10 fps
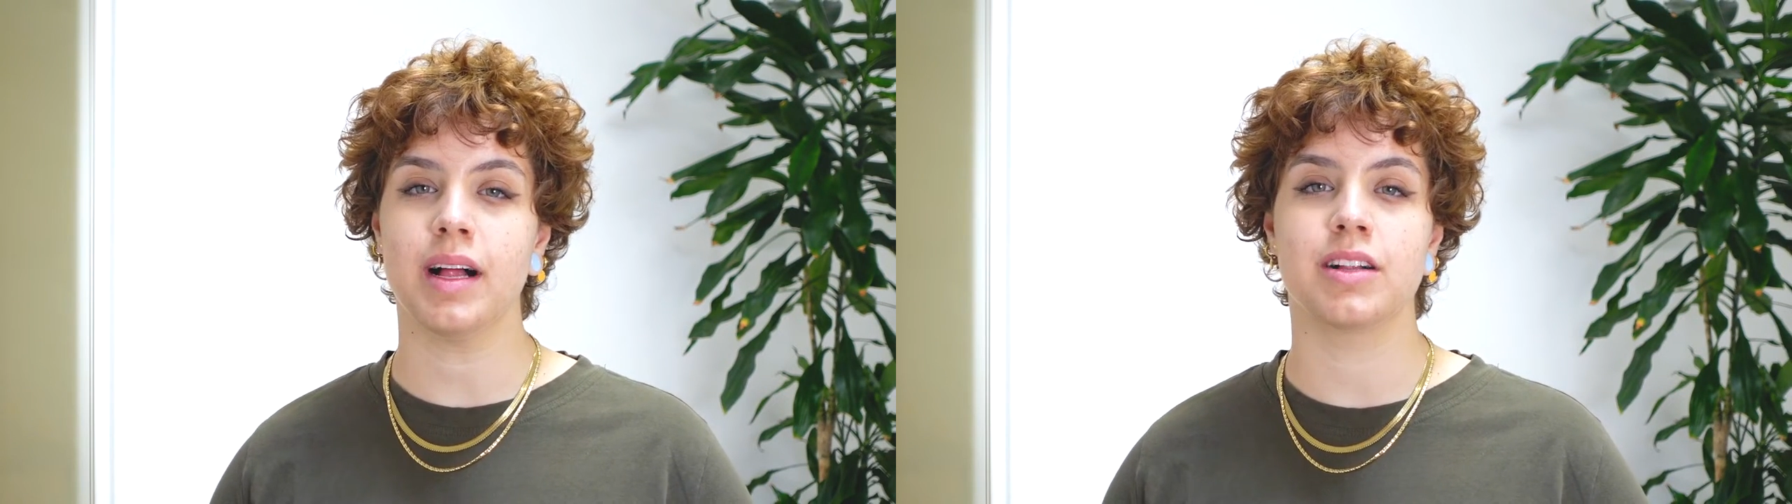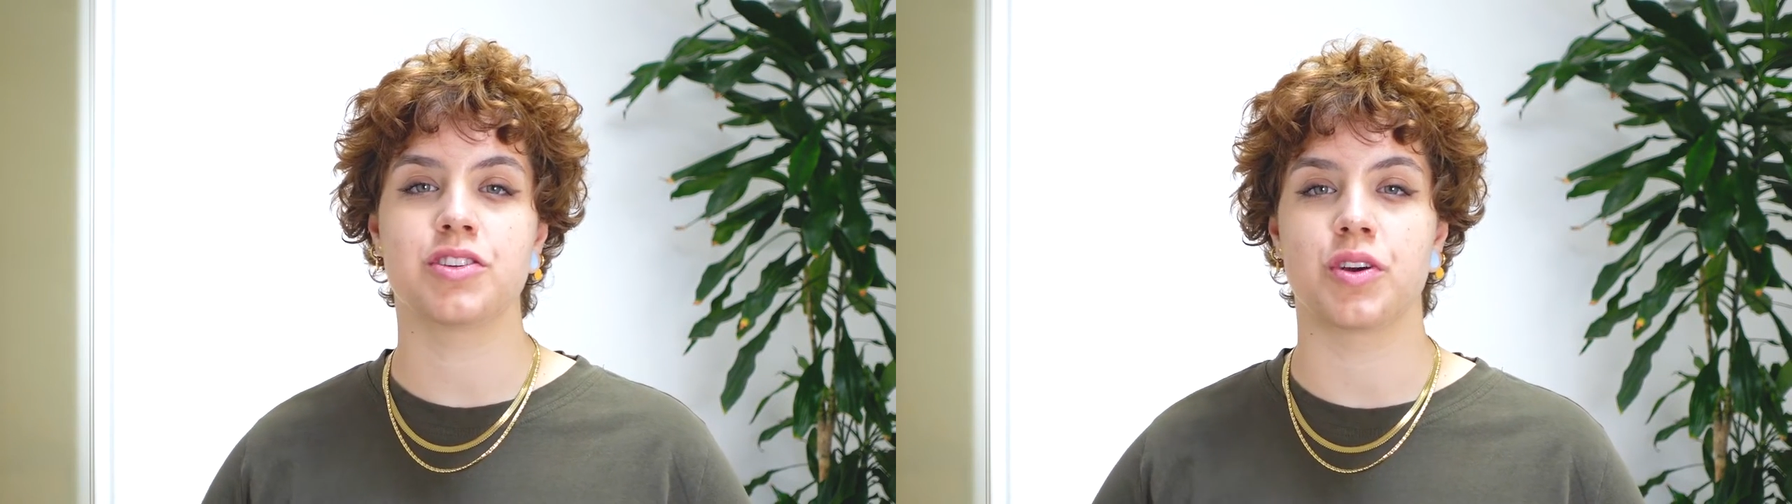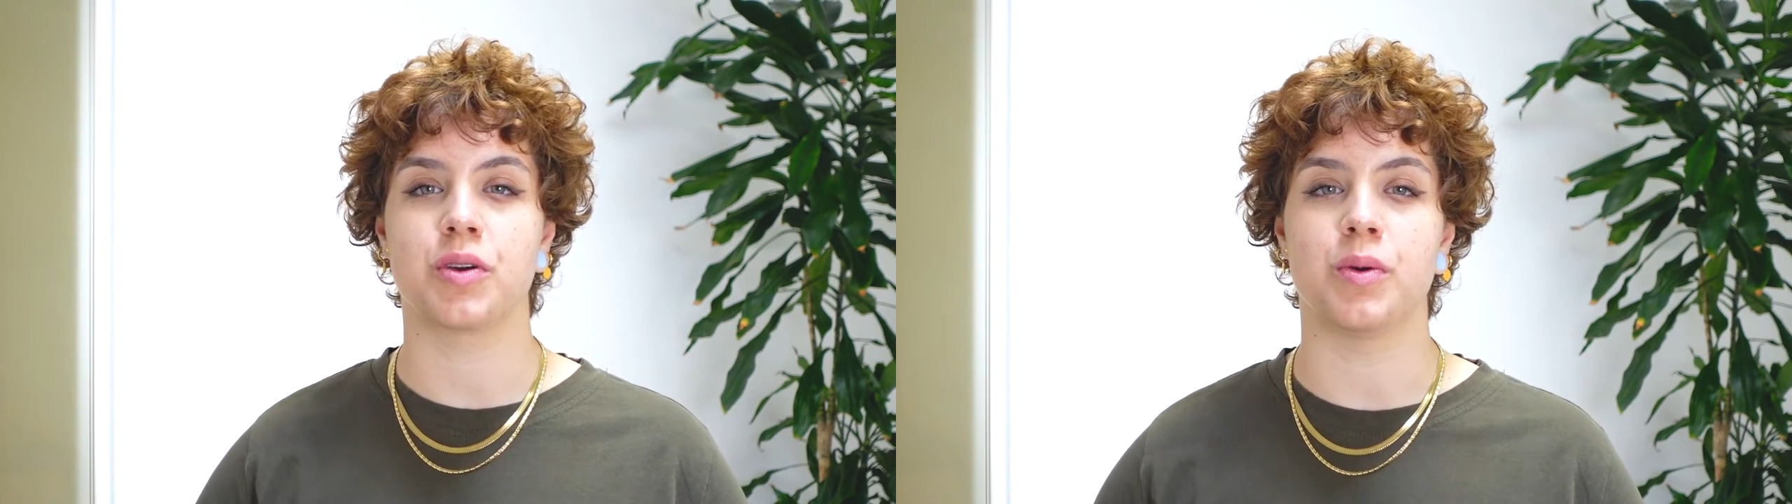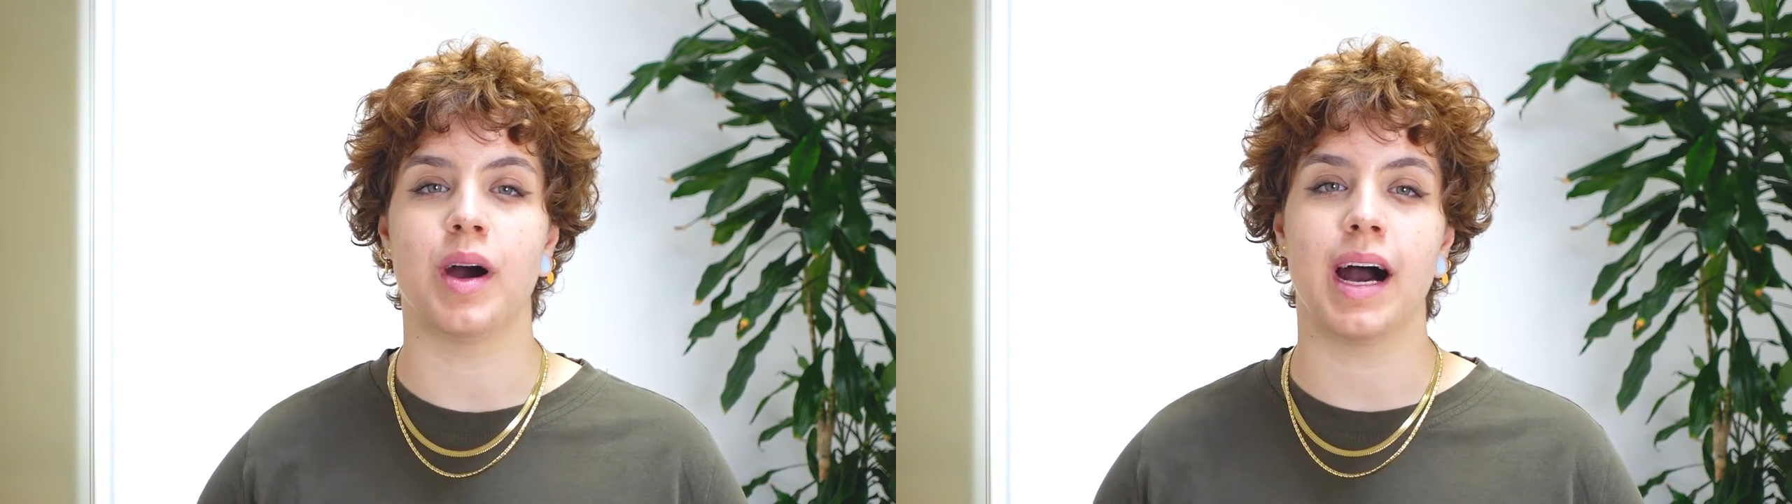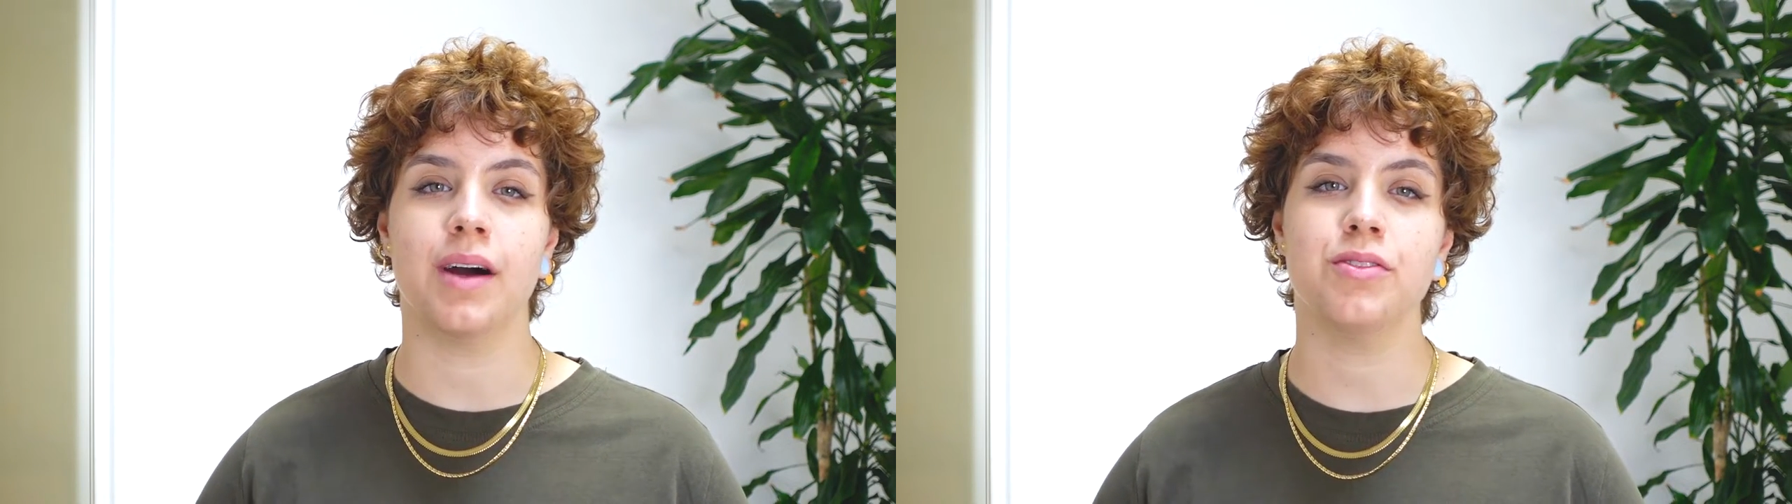I'll show you
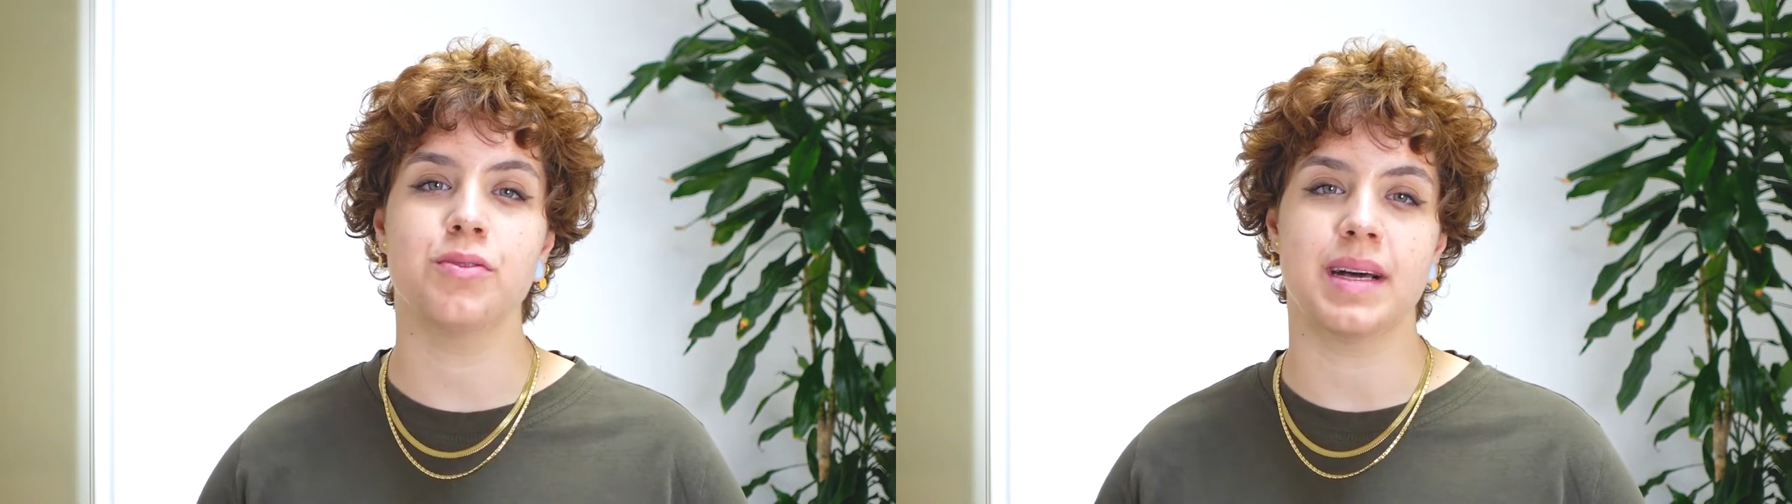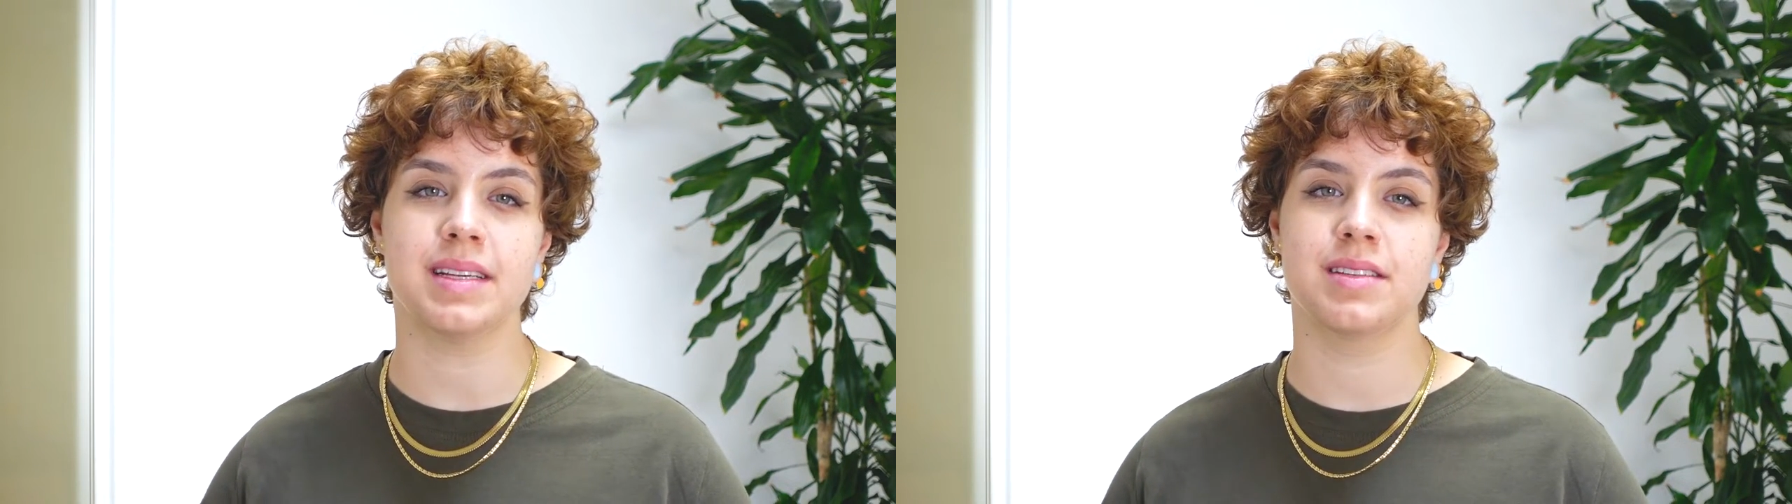how to best